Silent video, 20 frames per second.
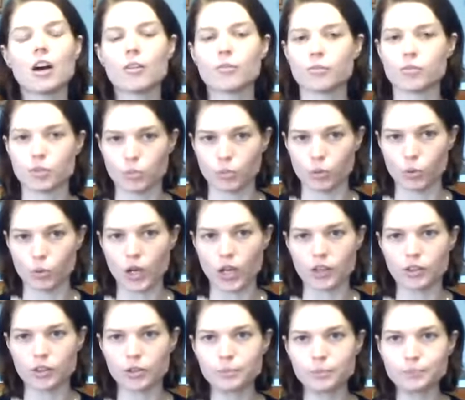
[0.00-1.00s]
comfortable with.
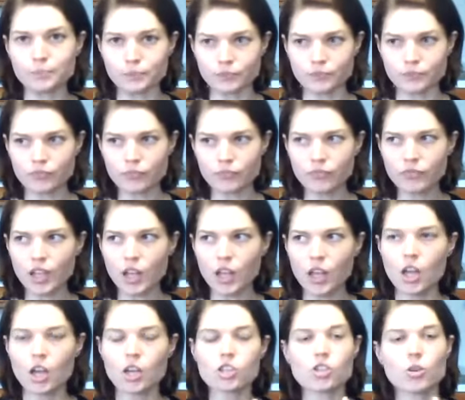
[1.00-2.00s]

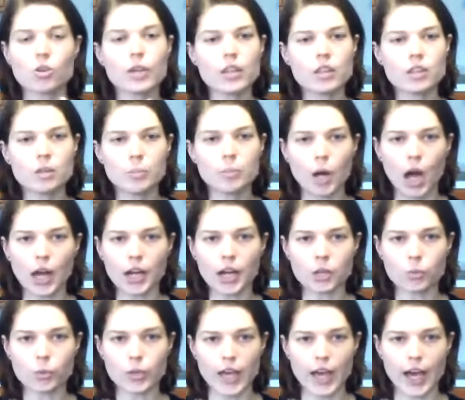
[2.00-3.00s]
So in the
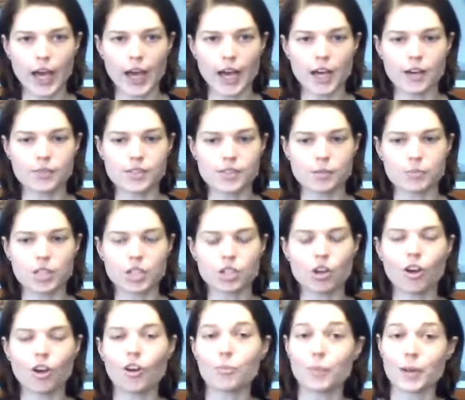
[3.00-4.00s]
body, we have something
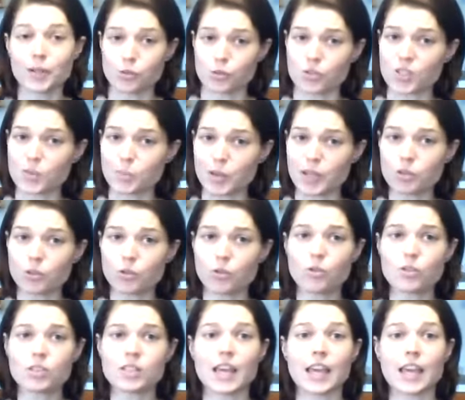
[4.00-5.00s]
called muscle
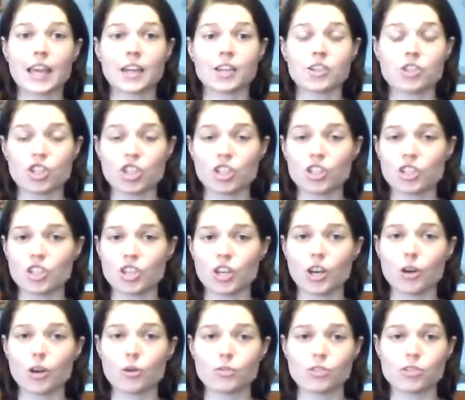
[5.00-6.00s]
spindles and
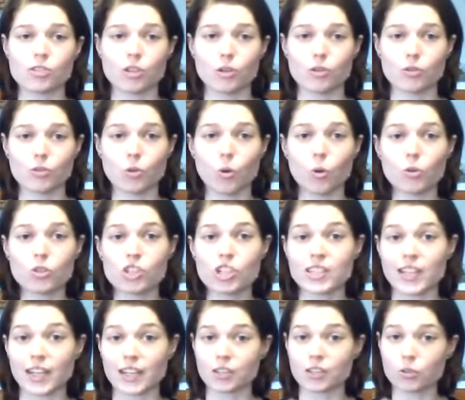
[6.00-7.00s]
GTOs, so
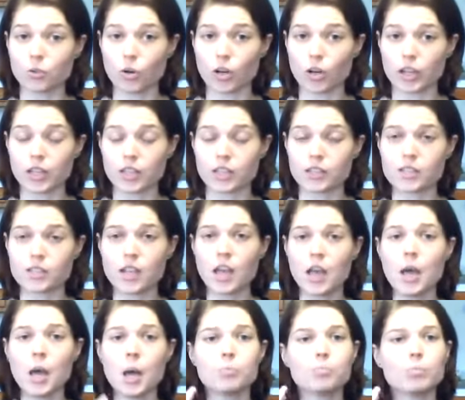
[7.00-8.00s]
Golgi tendon organs.
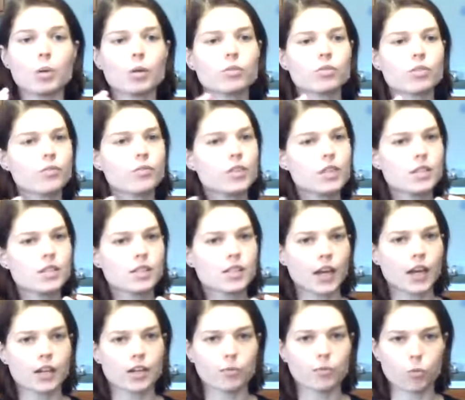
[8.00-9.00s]
Both of these
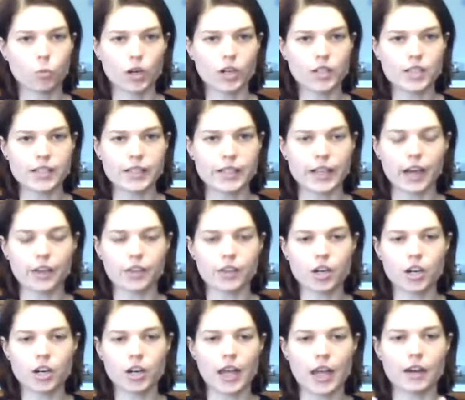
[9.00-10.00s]
kind of work
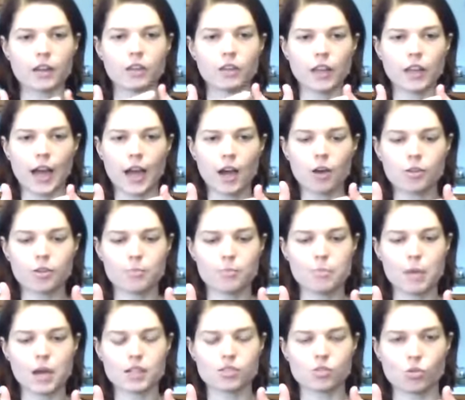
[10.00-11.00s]
together and allow the
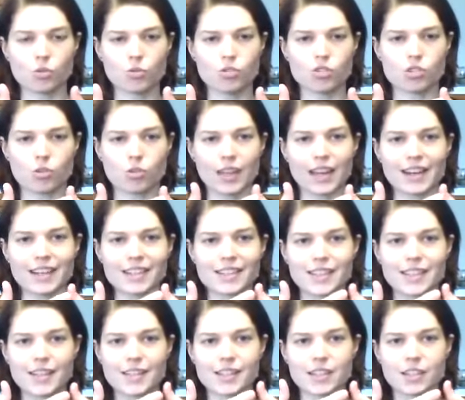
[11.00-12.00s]
muscle so that it
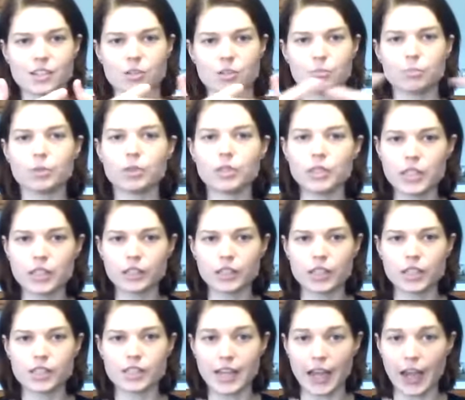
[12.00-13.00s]
doesn't
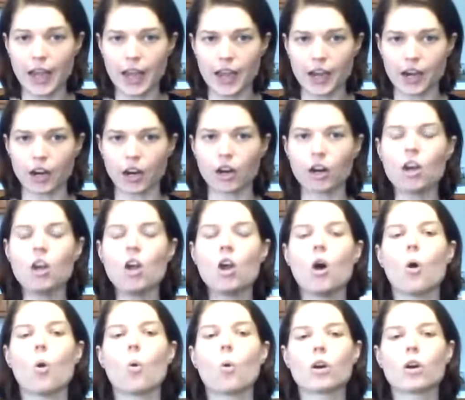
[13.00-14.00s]
completely tear
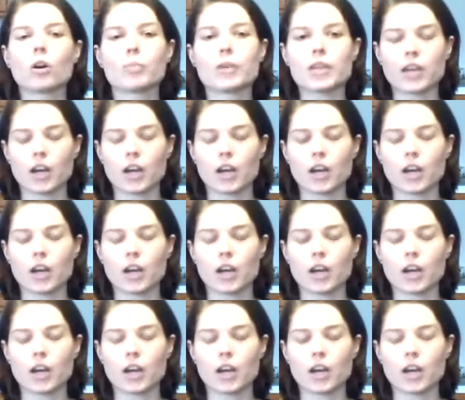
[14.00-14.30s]
or